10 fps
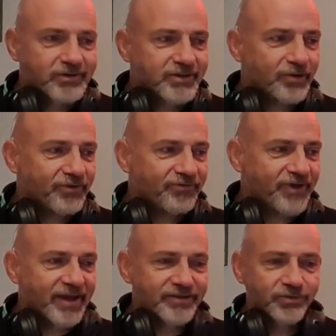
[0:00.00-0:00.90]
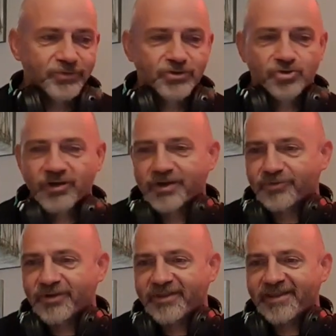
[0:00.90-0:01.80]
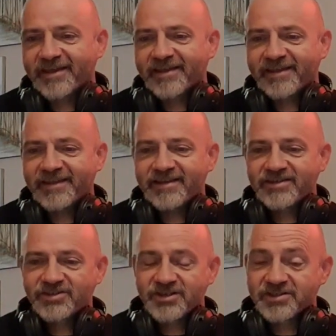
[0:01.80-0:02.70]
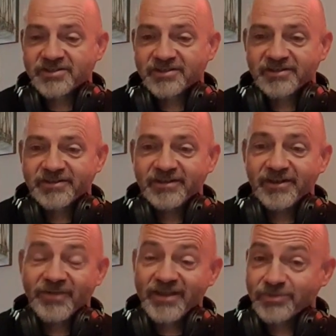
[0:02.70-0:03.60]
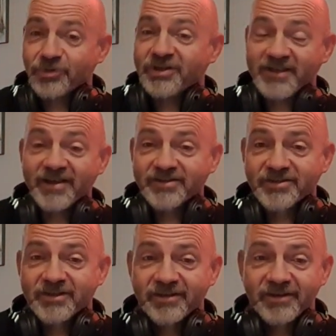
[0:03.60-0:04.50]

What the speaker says: It's no effect or trickery there. It is just, you know, that's what he does.